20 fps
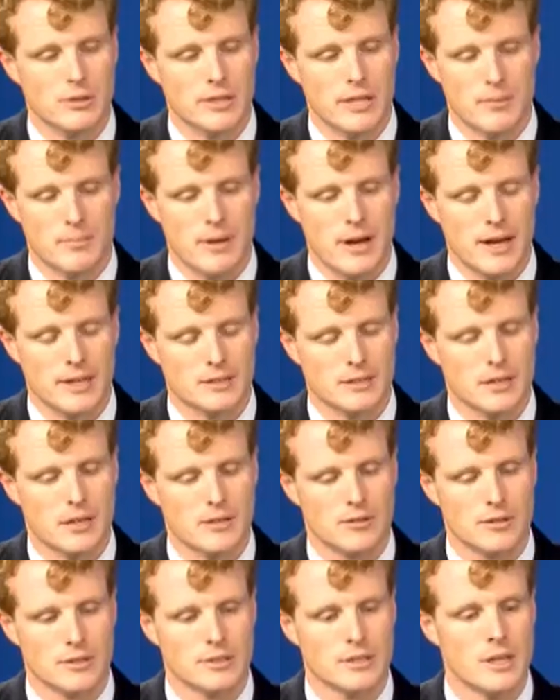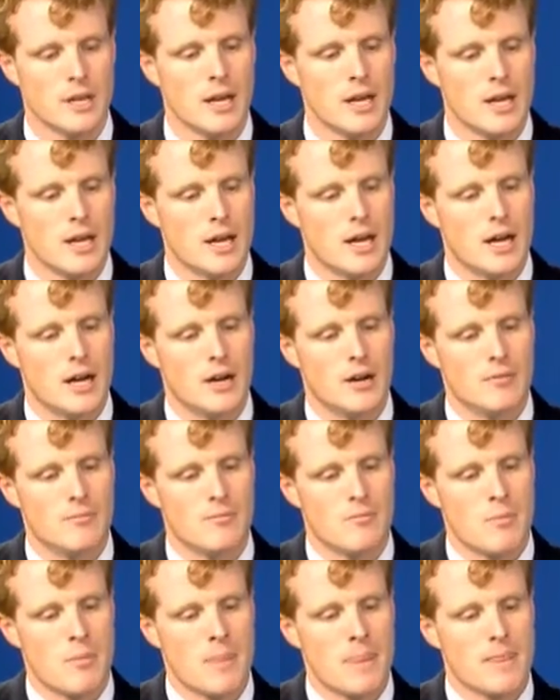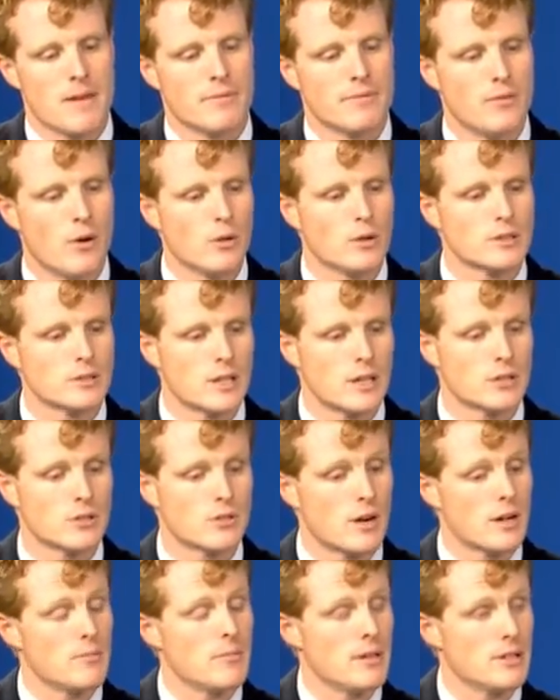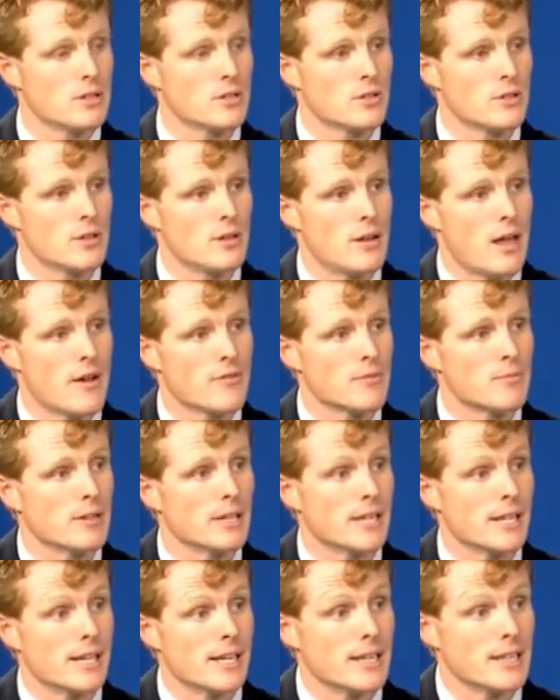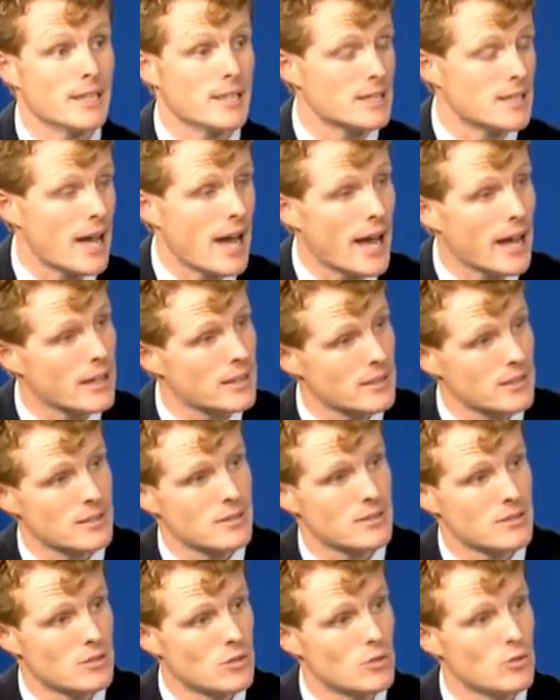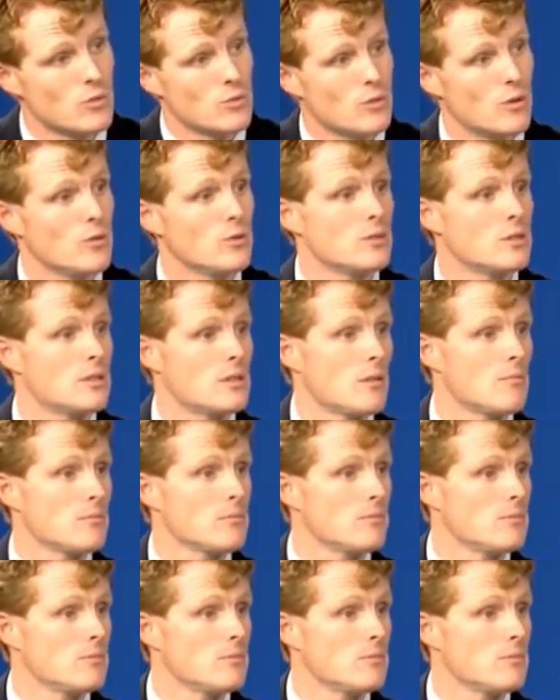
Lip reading: get past Congress, focused on trying to make sure that everybody gets access to those STEM